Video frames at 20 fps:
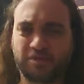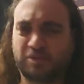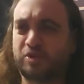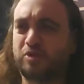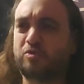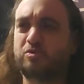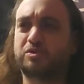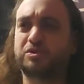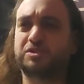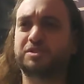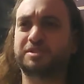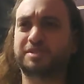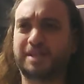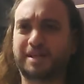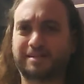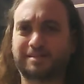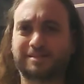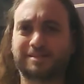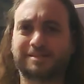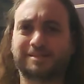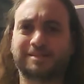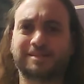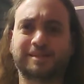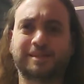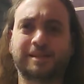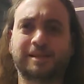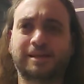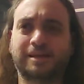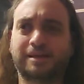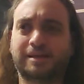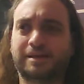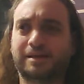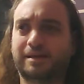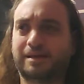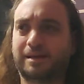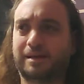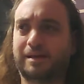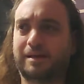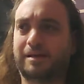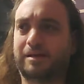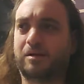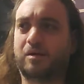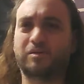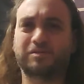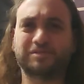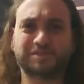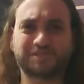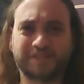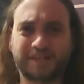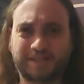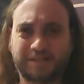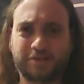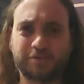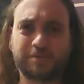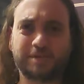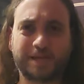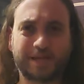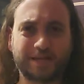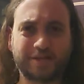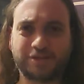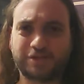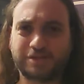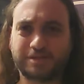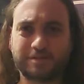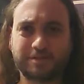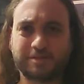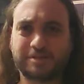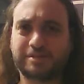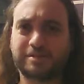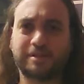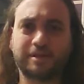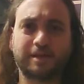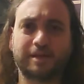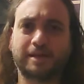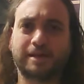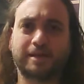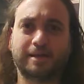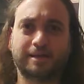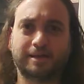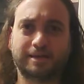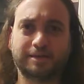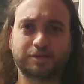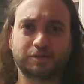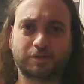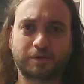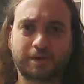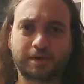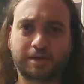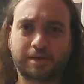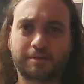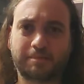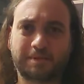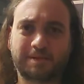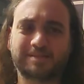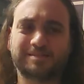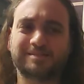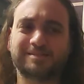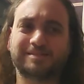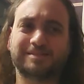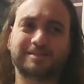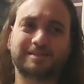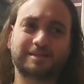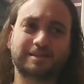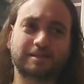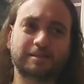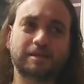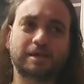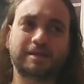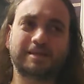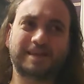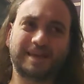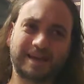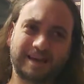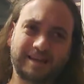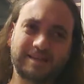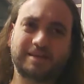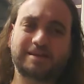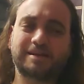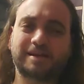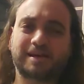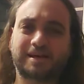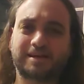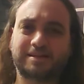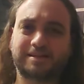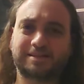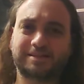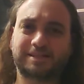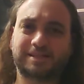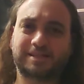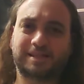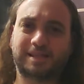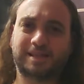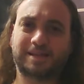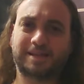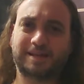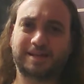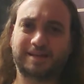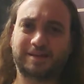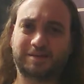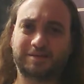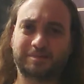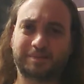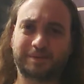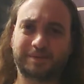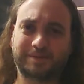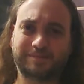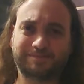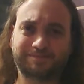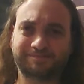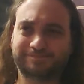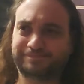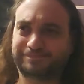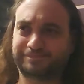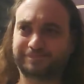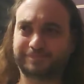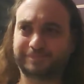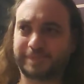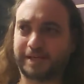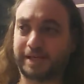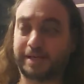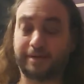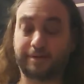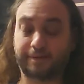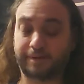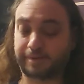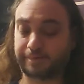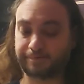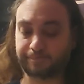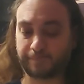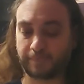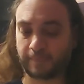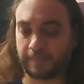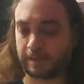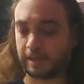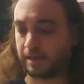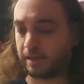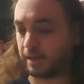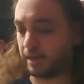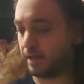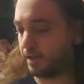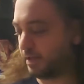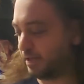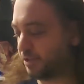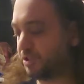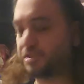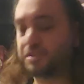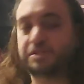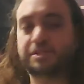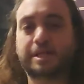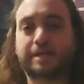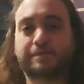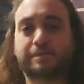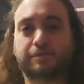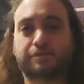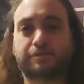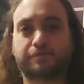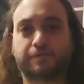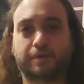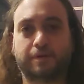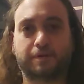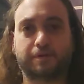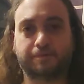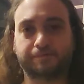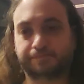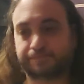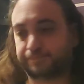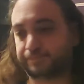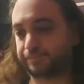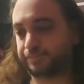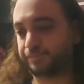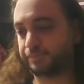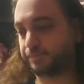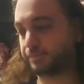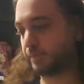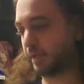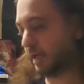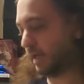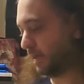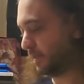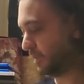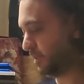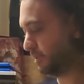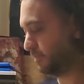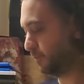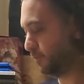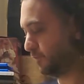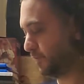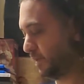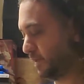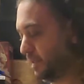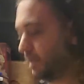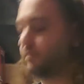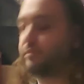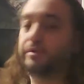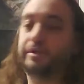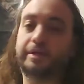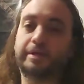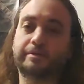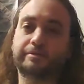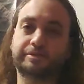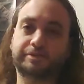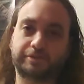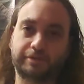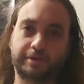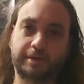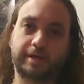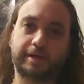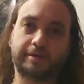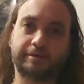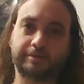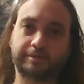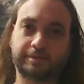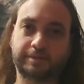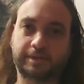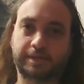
Huge sets, on-site locations. It's great. I mean, yeah, you kind of see that now, but I don't know. It just doesn't have that feel. And this movie definitely stood out.